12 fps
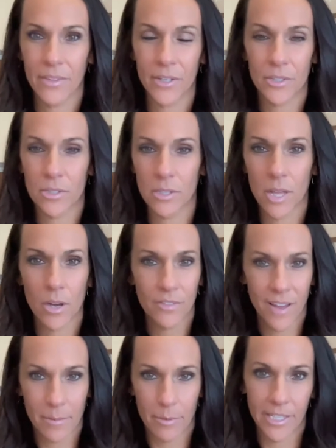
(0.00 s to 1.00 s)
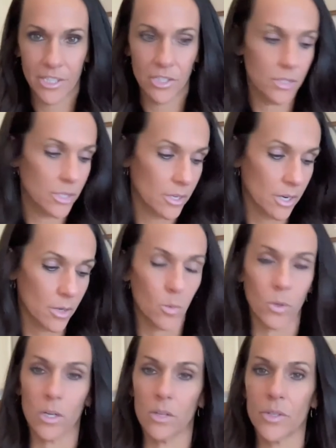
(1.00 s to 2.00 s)
There's low vibrations in our
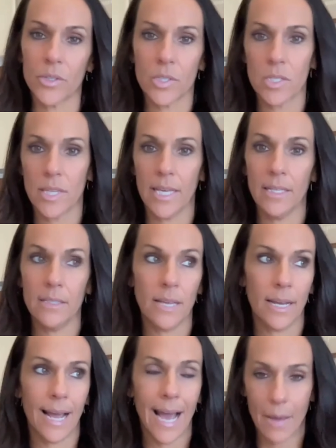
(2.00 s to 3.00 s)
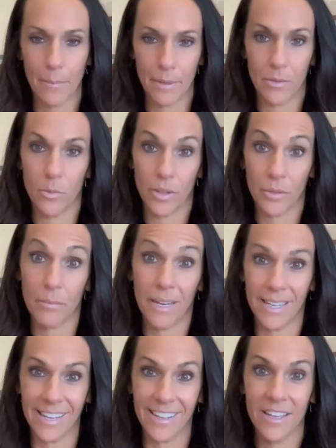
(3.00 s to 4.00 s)
world, there's things that happen with
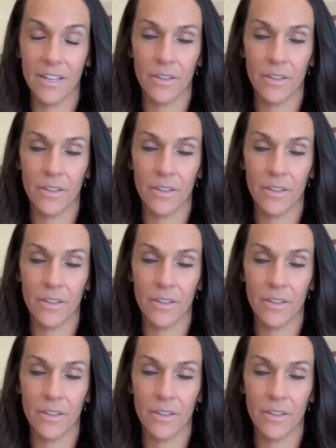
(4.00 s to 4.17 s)
money.